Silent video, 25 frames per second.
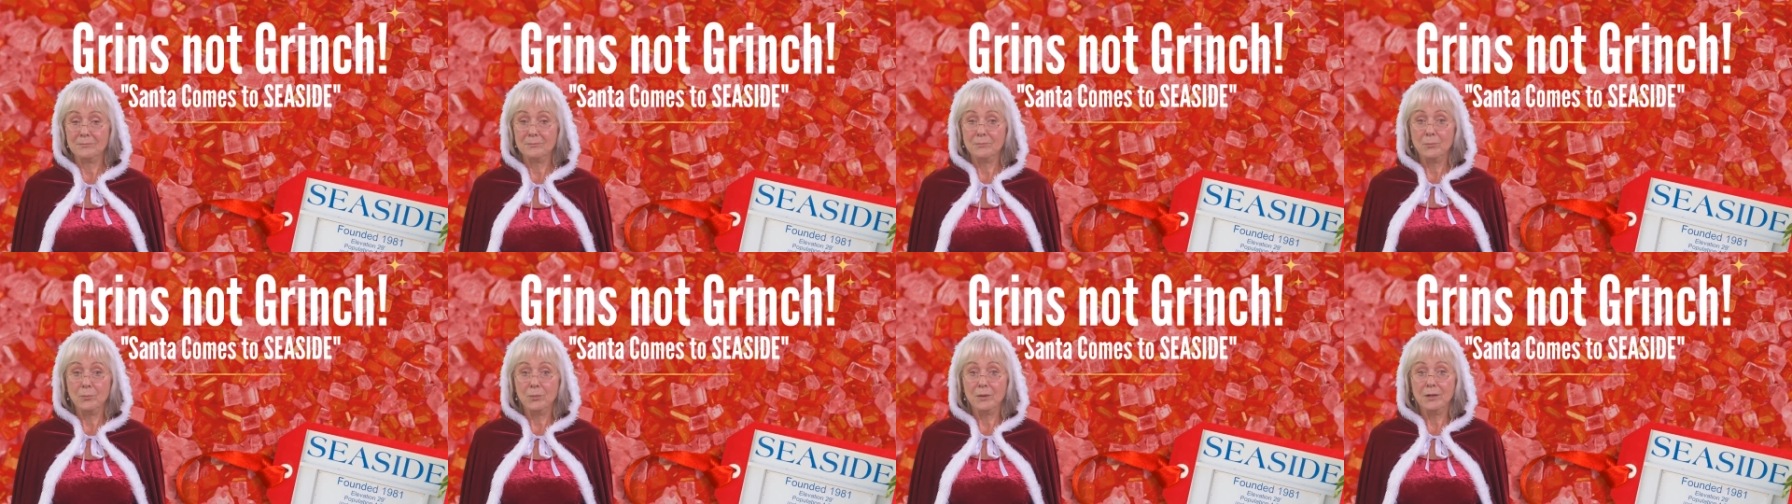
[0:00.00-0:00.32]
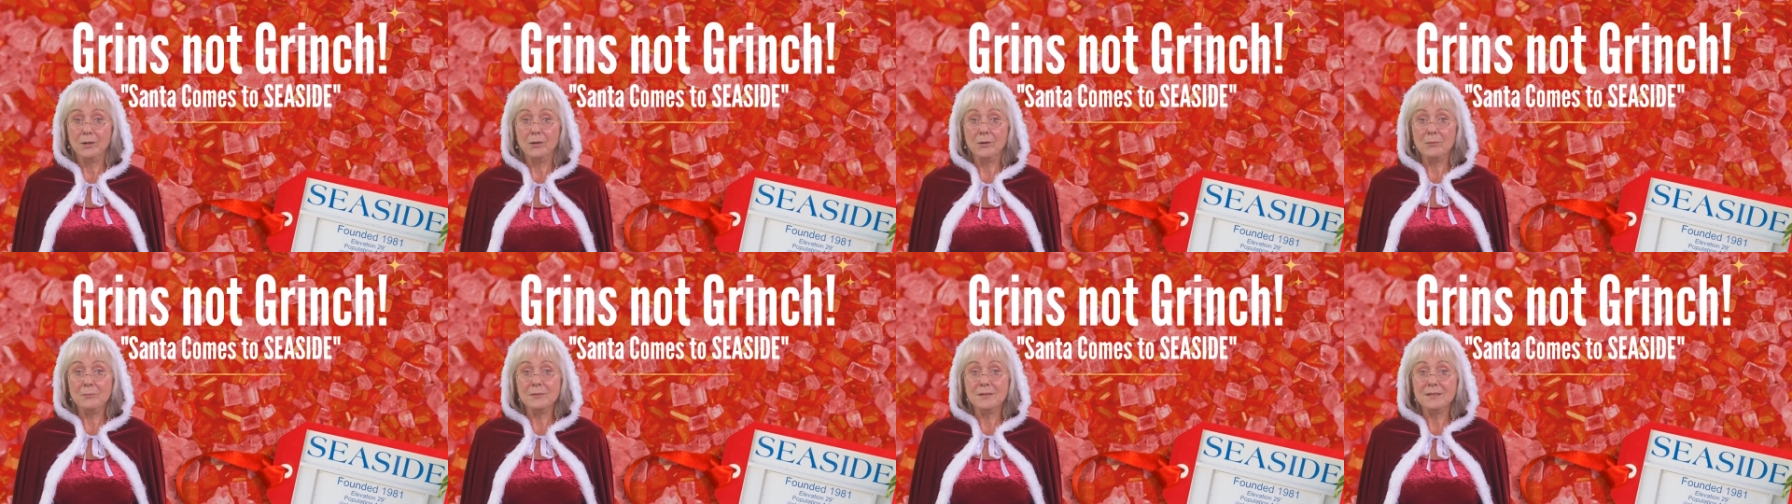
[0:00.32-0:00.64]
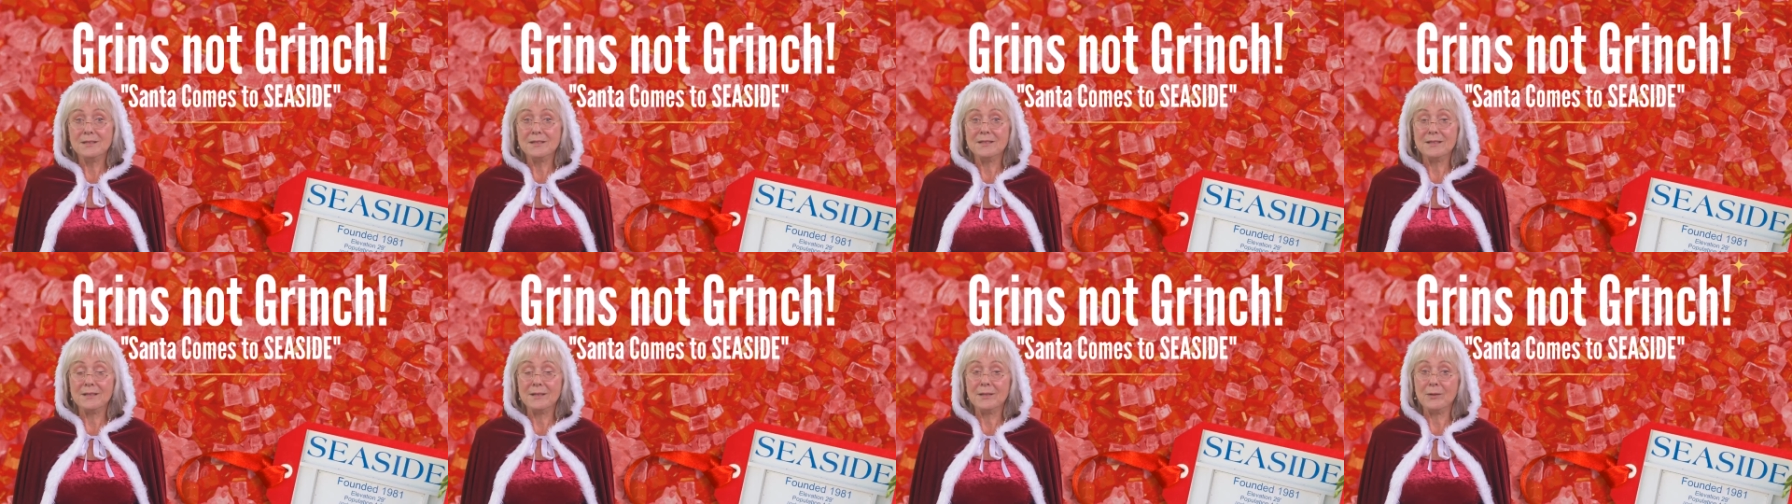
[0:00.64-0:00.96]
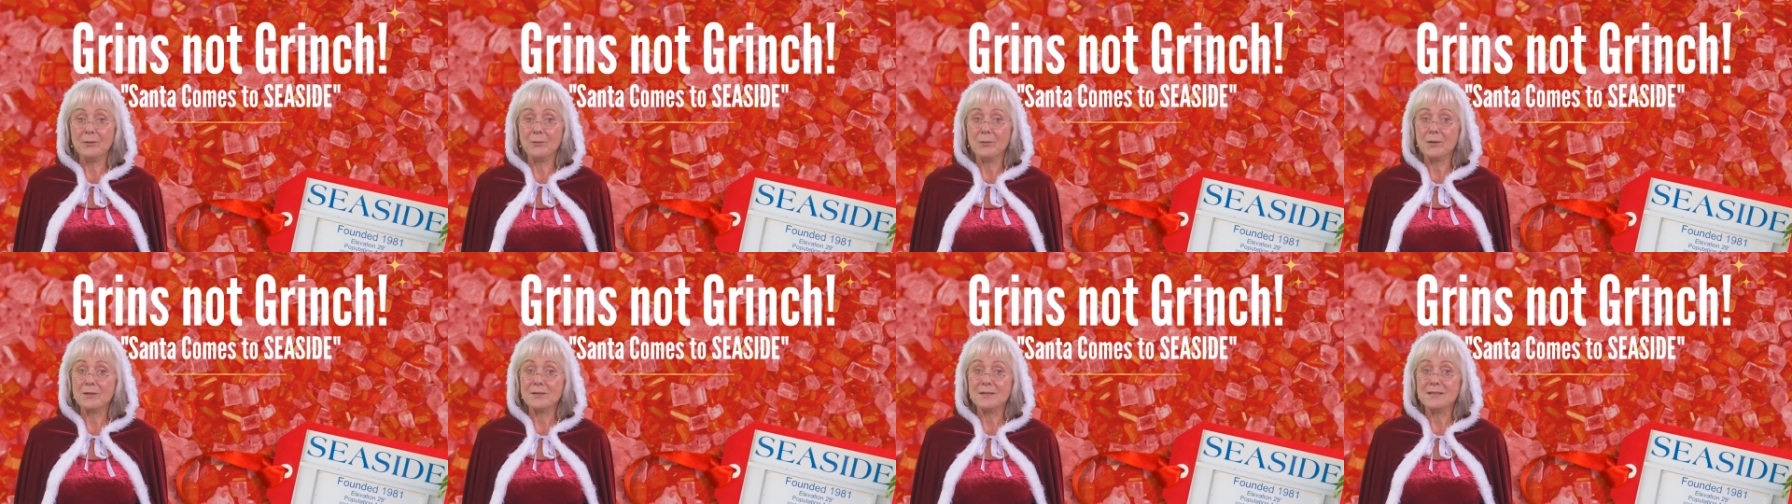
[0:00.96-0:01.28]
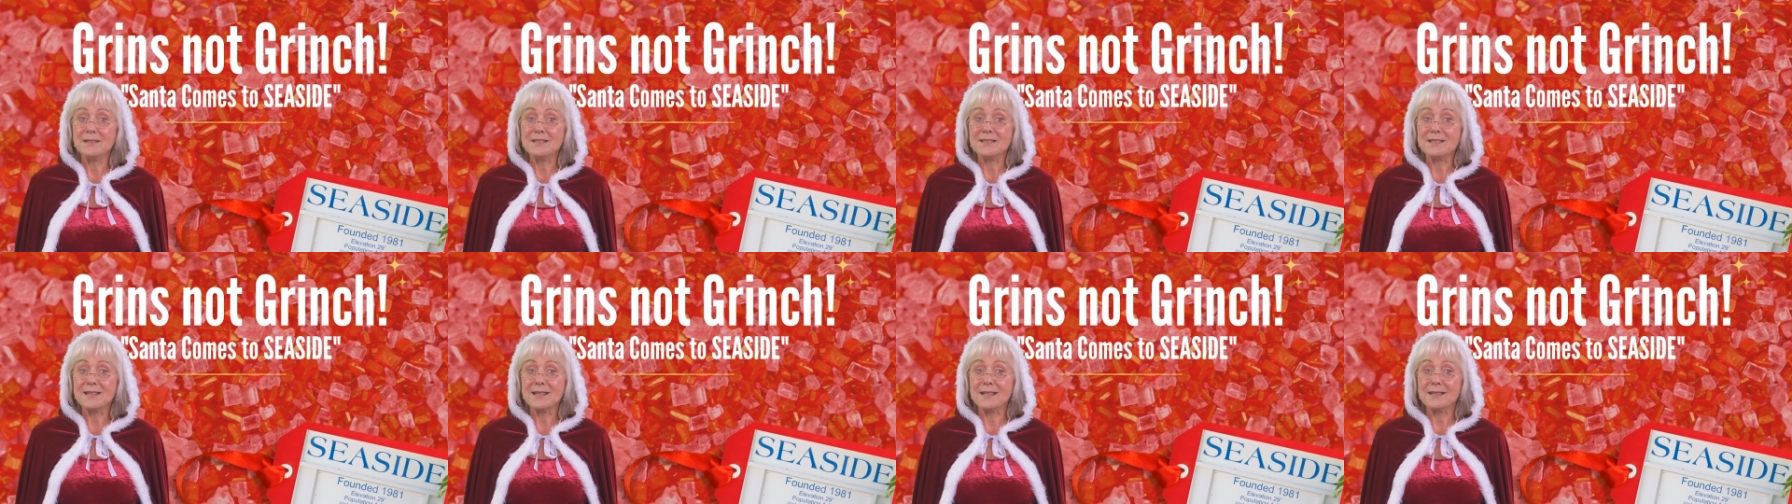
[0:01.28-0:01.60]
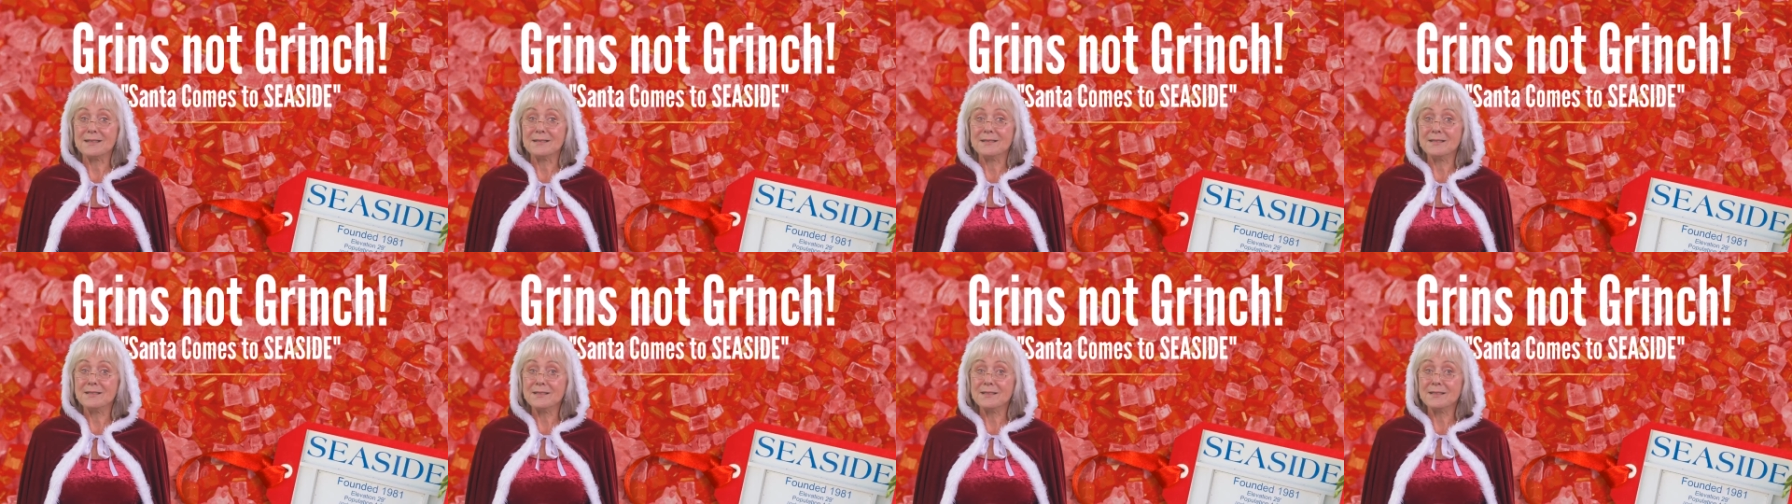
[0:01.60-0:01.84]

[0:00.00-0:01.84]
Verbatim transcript: We hope to see you on the sand